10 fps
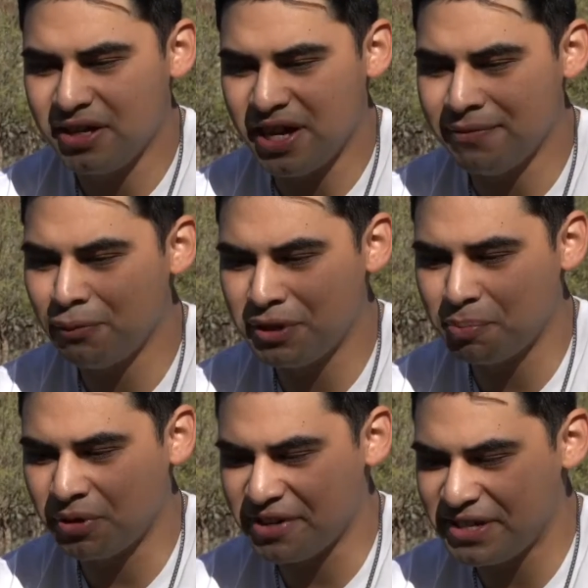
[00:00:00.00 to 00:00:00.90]
even with the
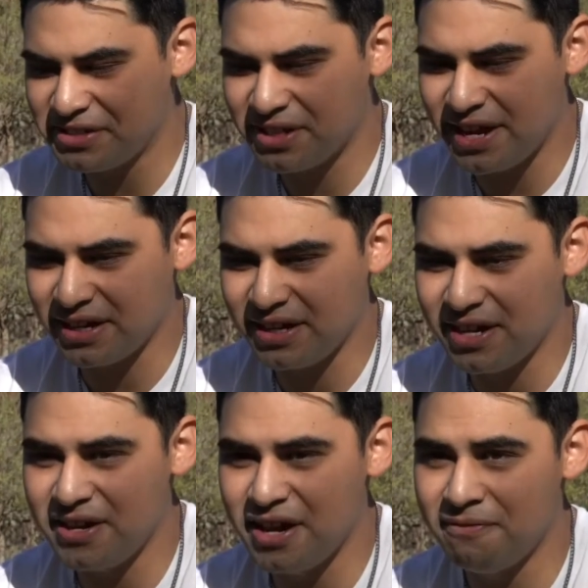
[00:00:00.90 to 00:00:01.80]
previous like
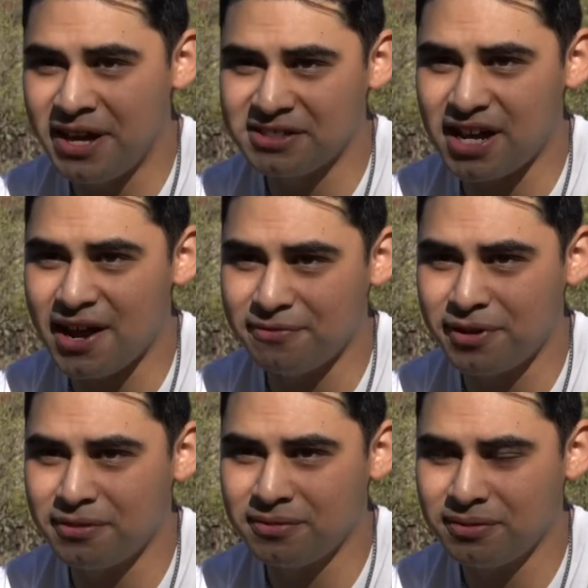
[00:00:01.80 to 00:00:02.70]
events I've
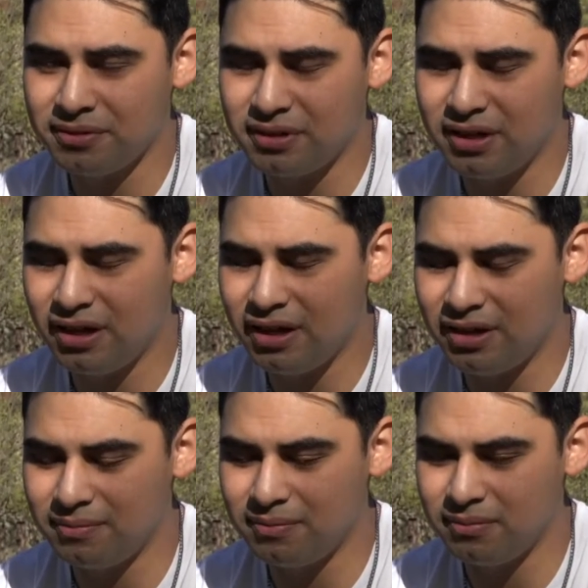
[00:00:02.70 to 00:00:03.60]
thrown,
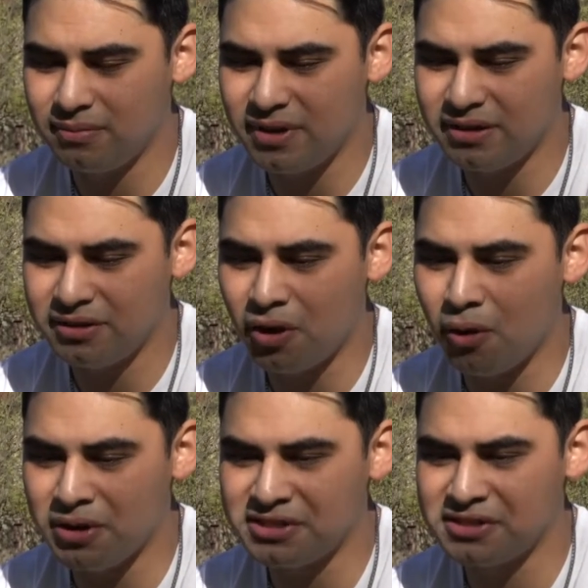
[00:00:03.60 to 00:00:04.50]

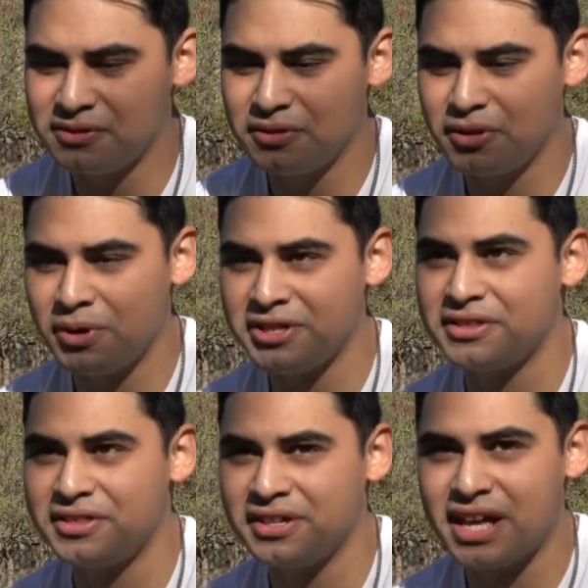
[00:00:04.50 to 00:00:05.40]
the one
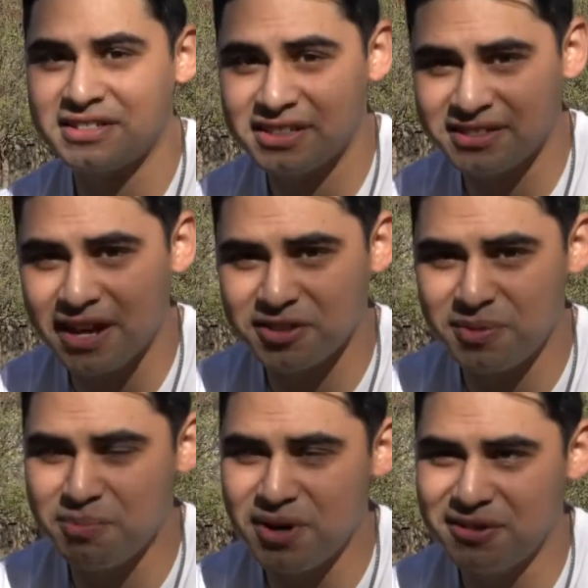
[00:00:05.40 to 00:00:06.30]
thing that sticks out to me
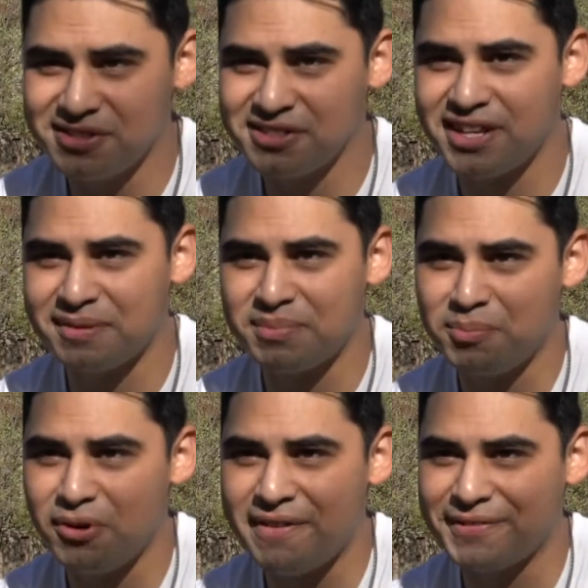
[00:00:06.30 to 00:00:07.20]
the most is like
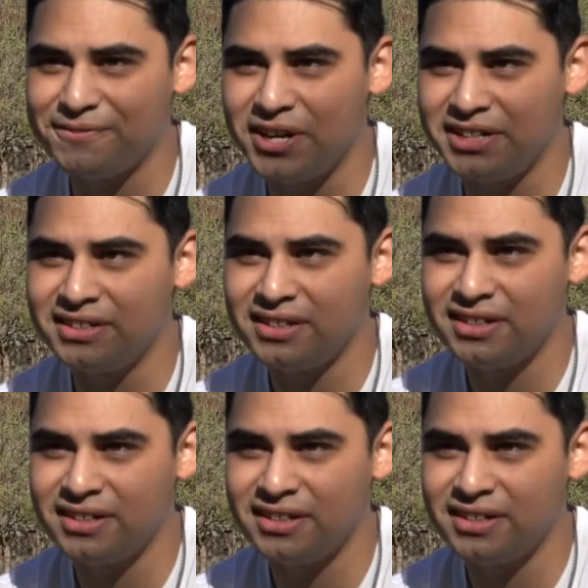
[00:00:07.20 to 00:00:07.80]
people having fun.